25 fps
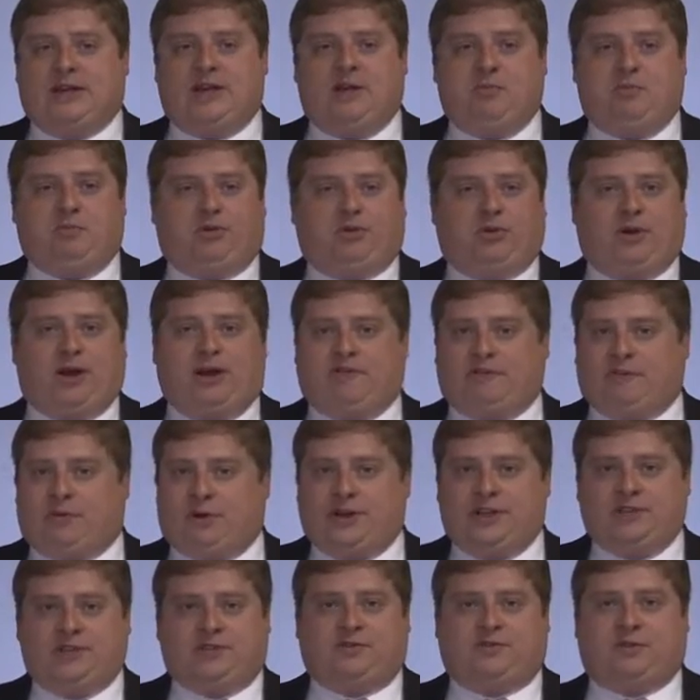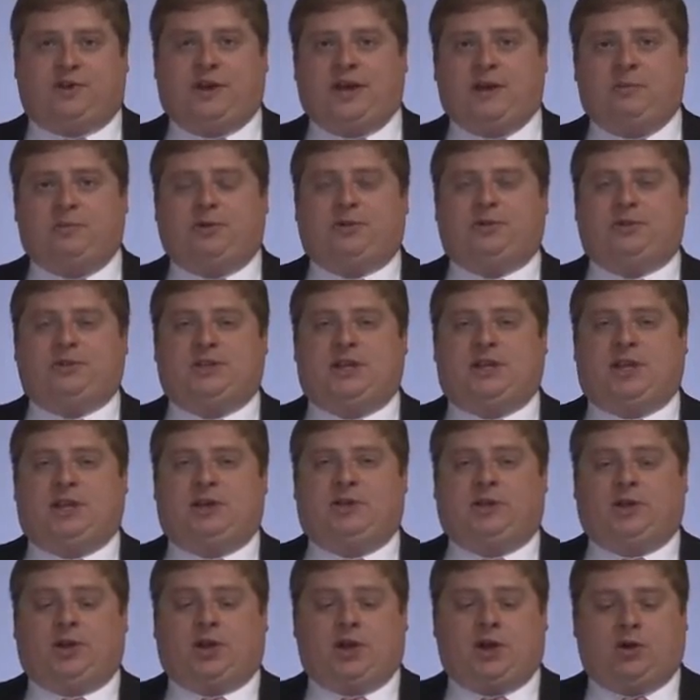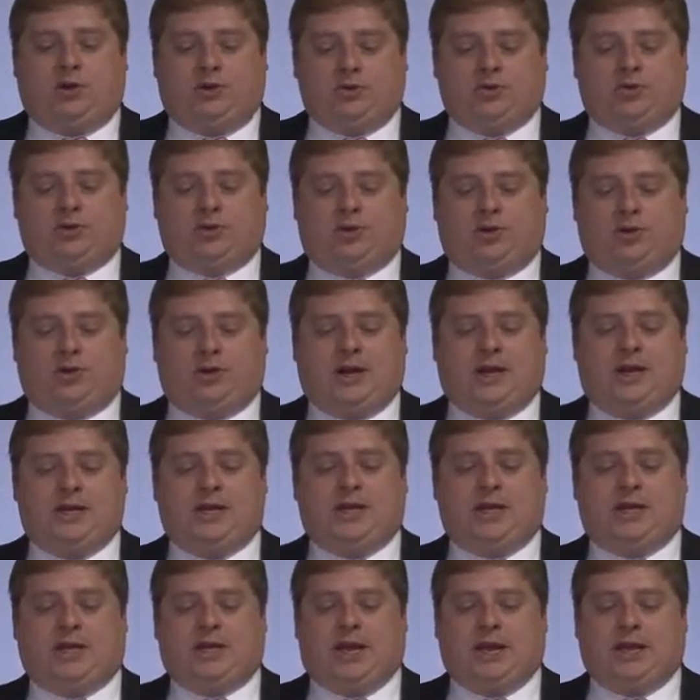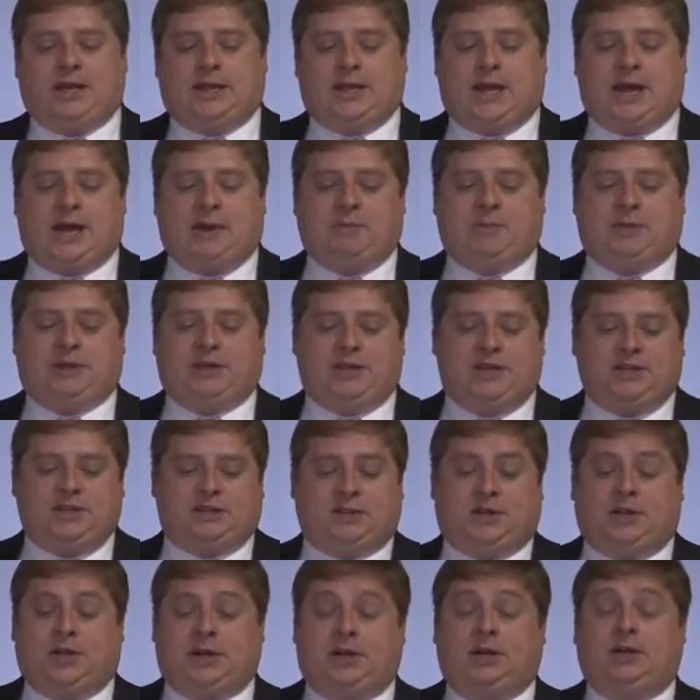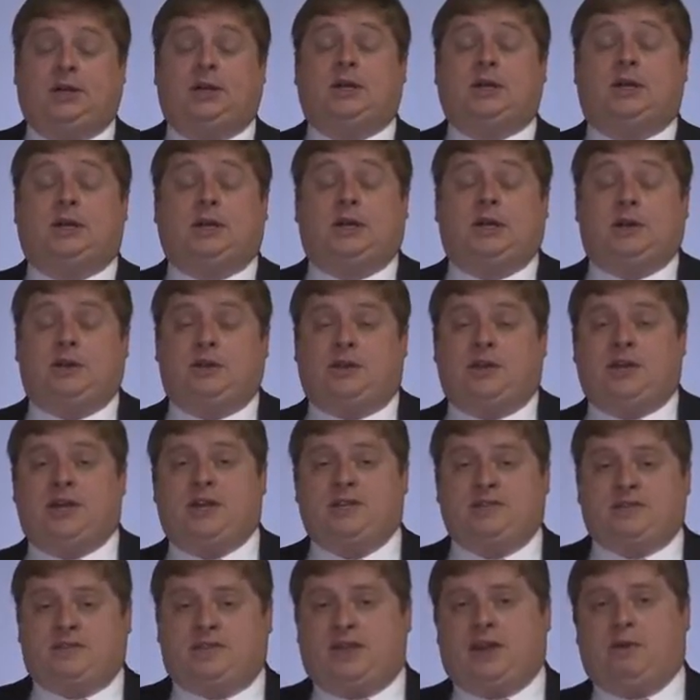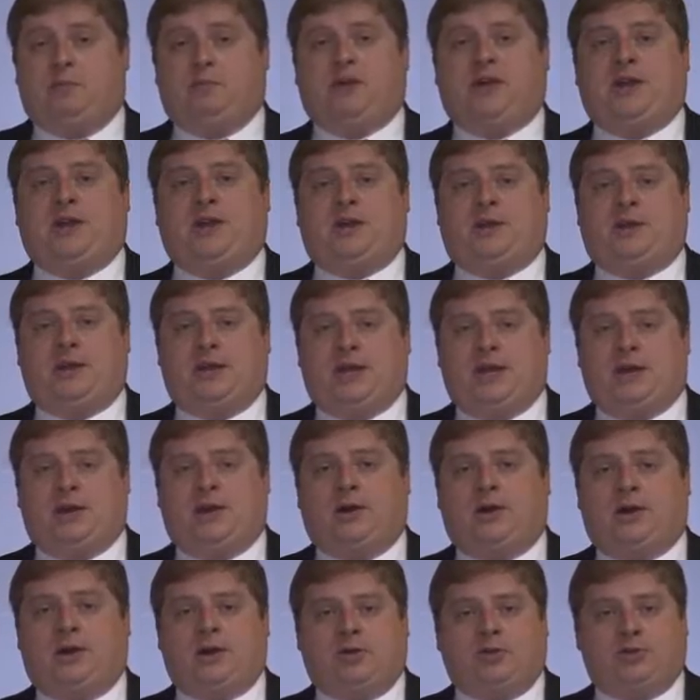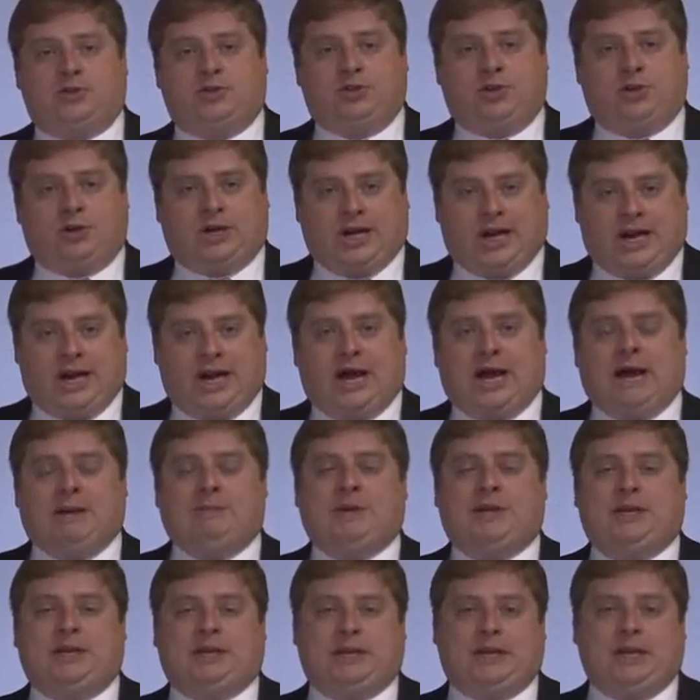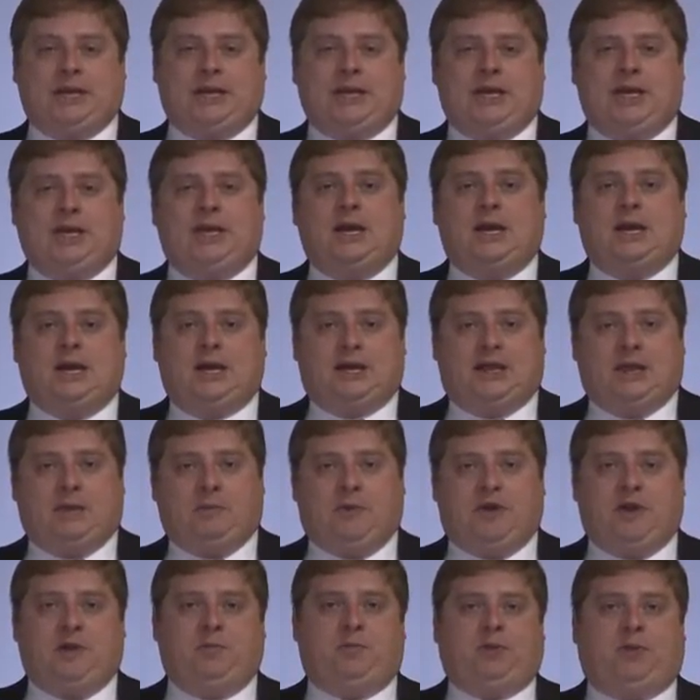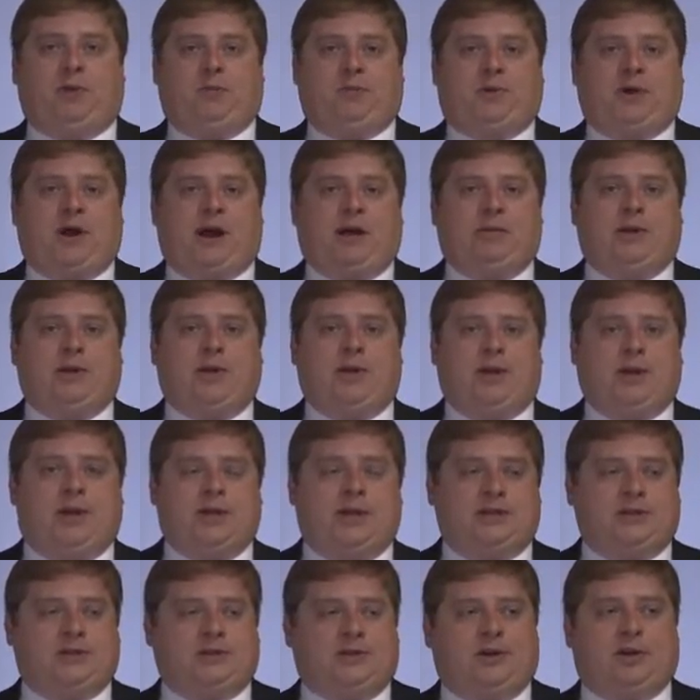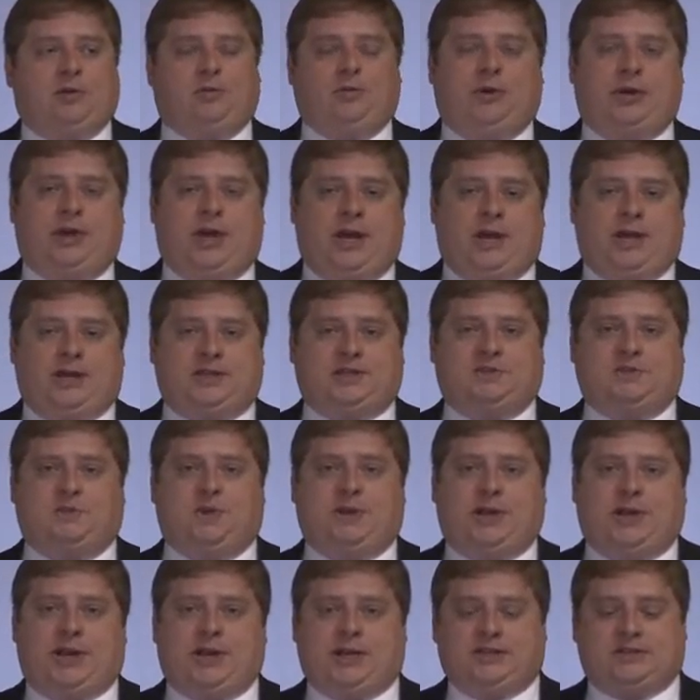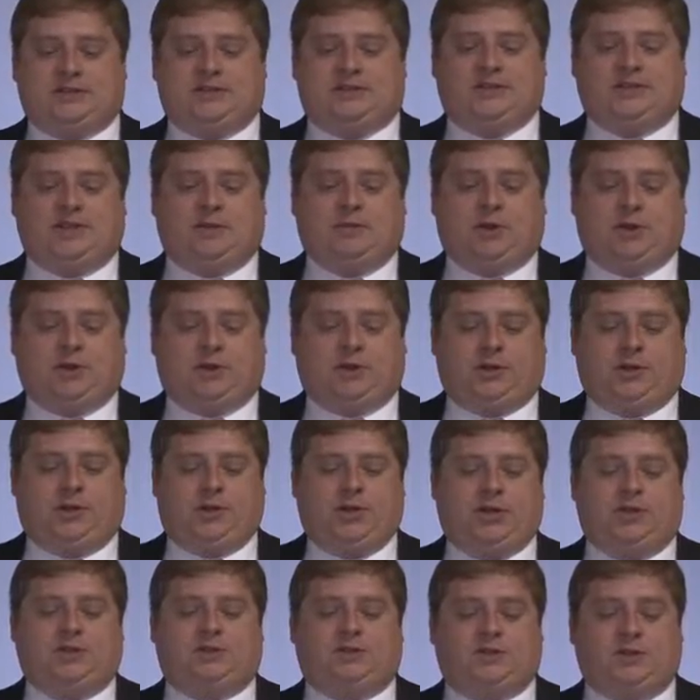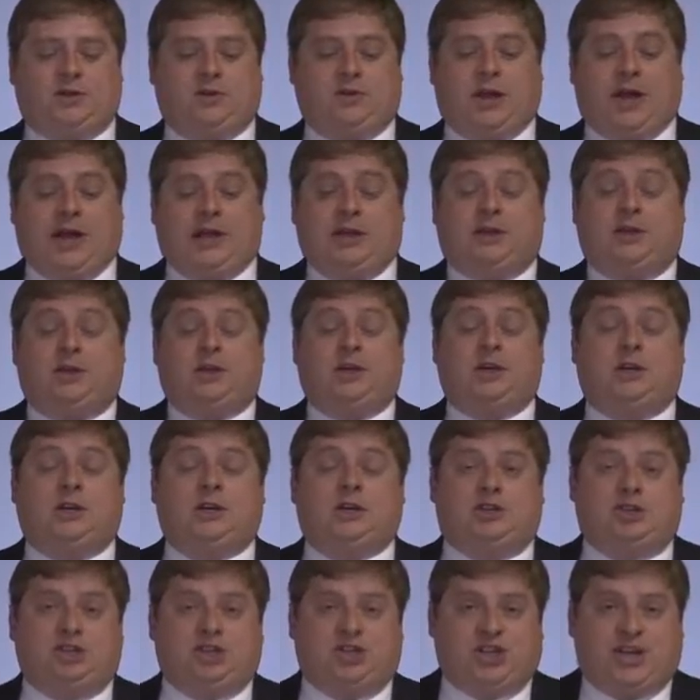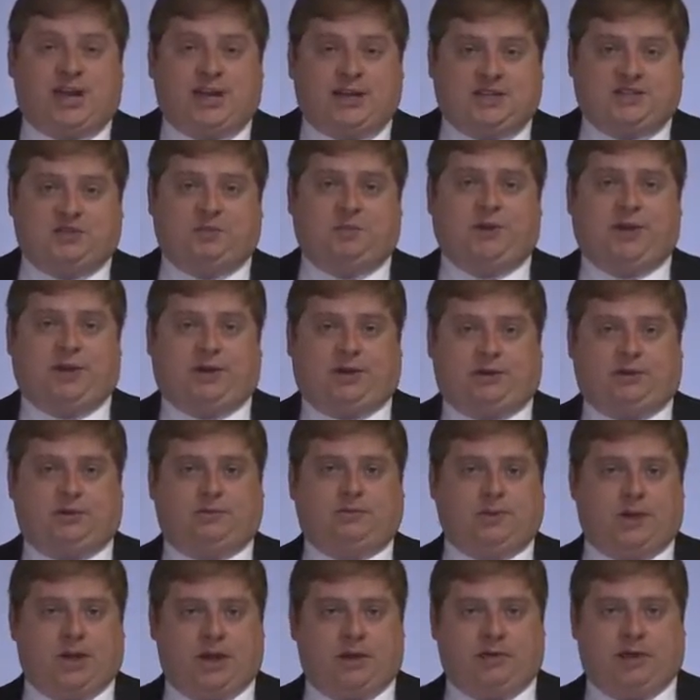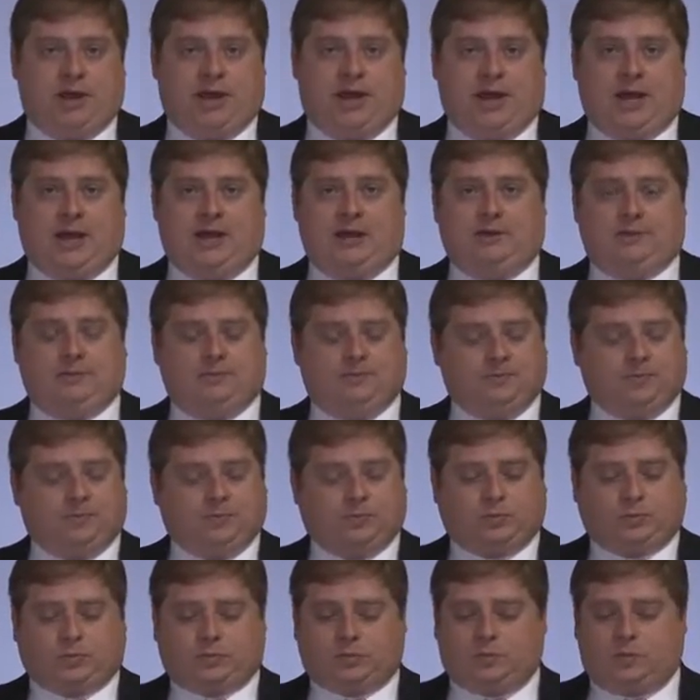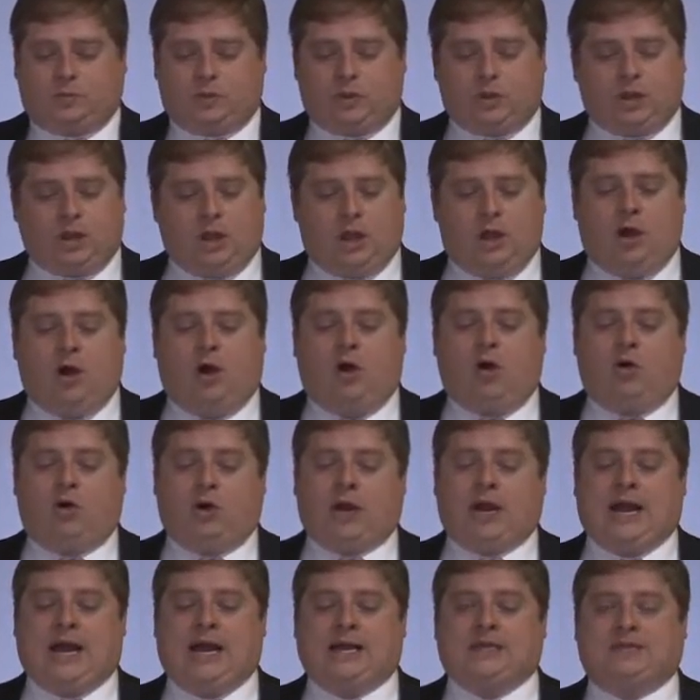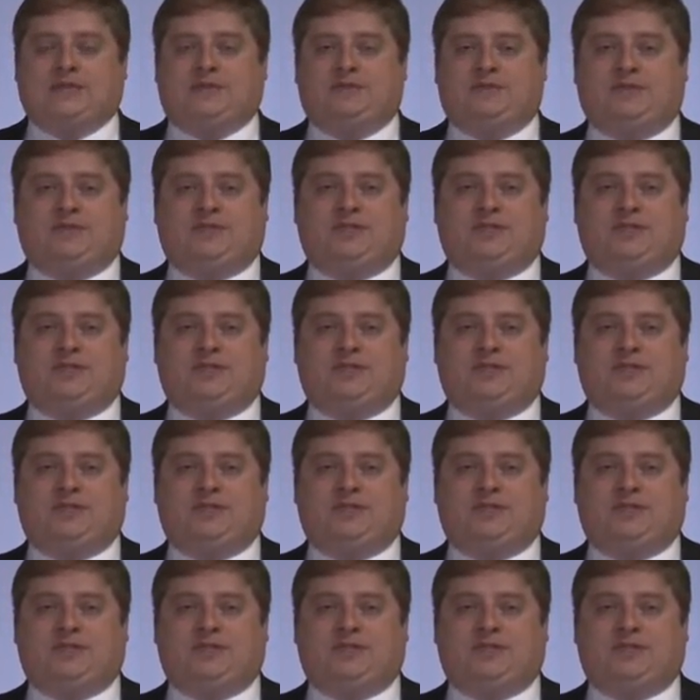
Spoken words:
any preference for any particular culture or anything like that, but these are things that appear in our culture commonly that people are probably going to interpret and experience similarly. So like Shakespeare, okay? All kinds of